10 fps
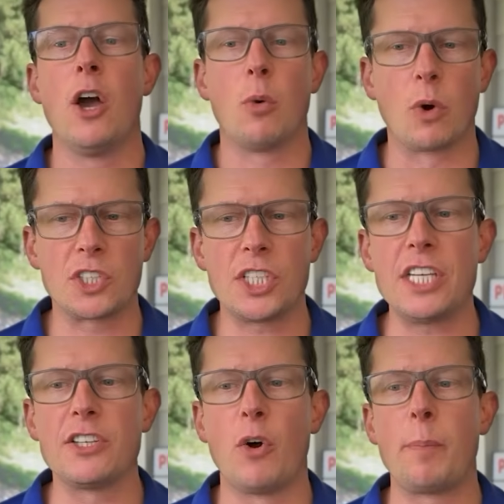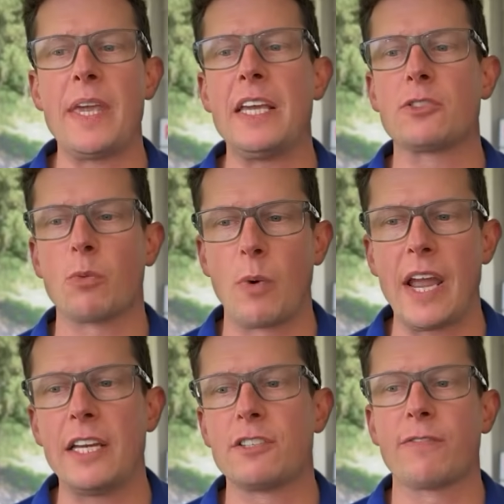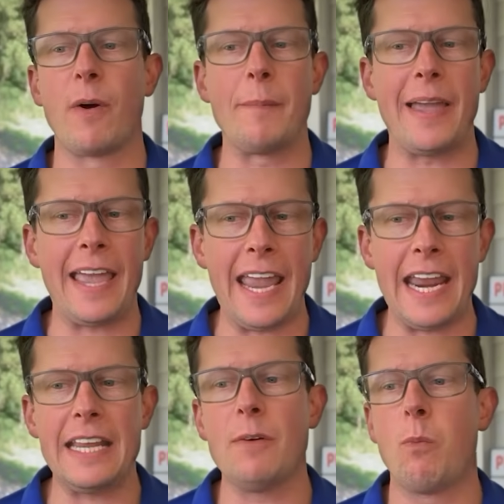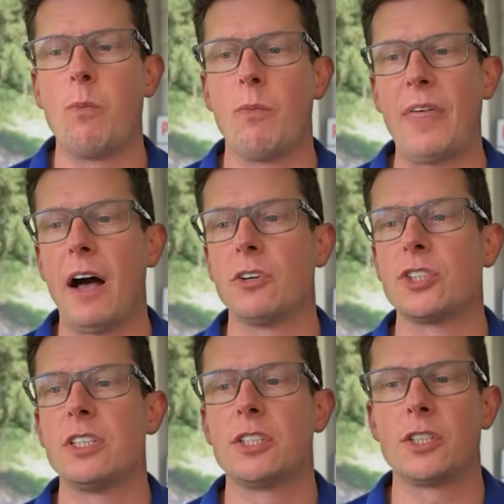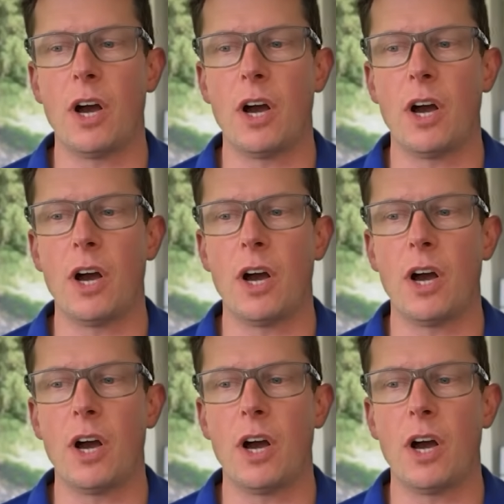where seasonal peaks range from 80,000 to